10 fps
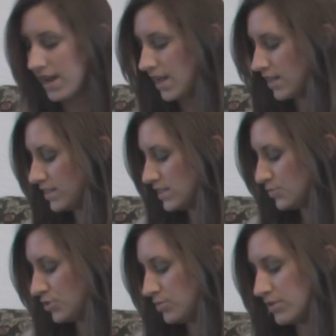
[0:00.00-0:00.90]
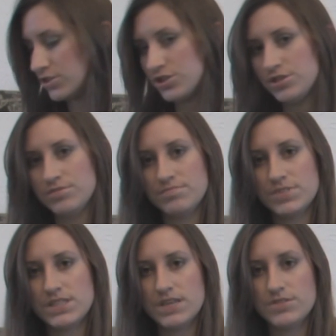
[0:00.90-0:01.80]
And this pretty much
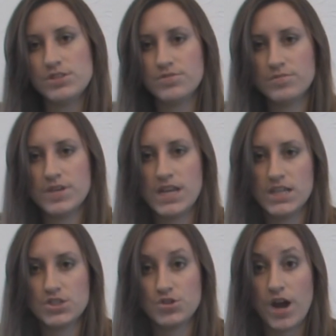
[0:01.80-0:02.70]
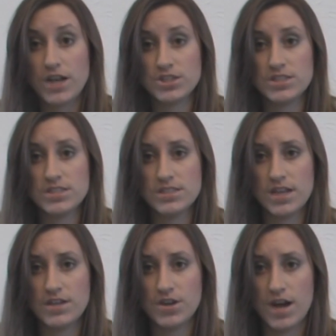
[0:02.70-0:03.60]
saves you from getting scratches
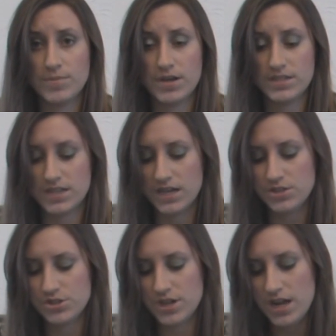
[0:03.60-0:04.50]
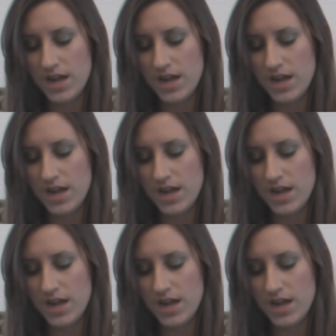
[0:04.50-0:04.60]
on your iPod Touch.